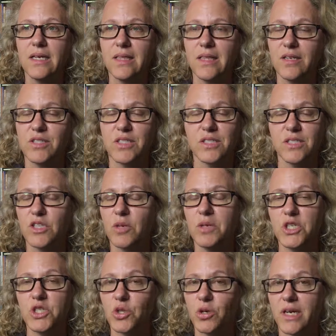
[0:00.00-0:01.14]
are just so many
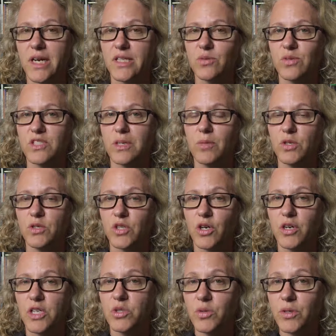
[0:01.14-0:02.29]
shortcuts with someone who's
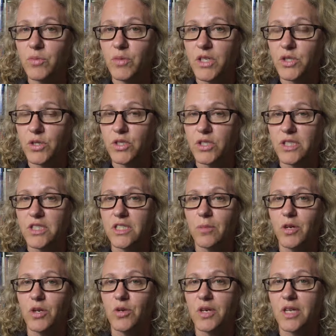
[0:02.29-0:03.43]
already doing research and
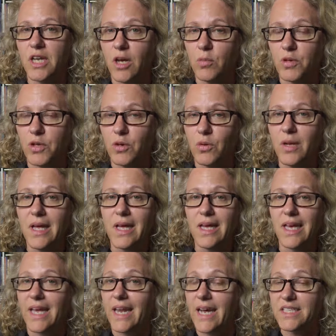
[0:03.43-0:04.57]
someone who can help you
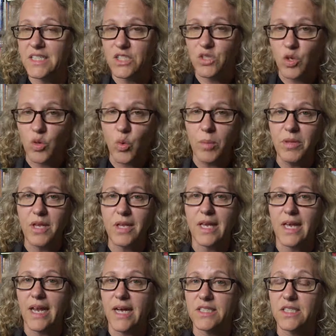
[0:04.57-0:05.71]
get access to equipment,
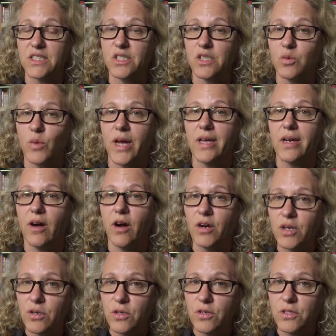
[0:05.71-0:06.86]
get access to the right
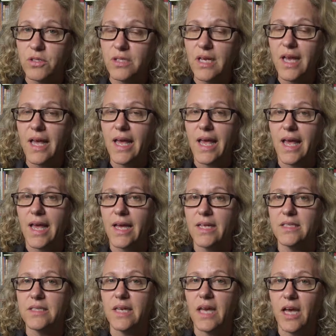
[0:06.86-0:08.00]
articles,
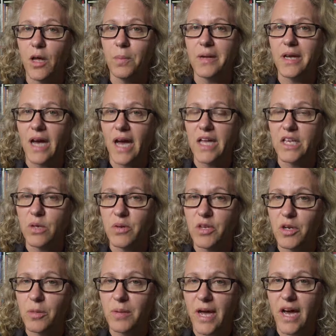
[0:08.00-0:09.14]
and help guide you in
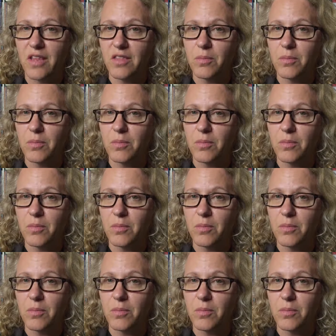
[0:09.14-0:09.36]
your path,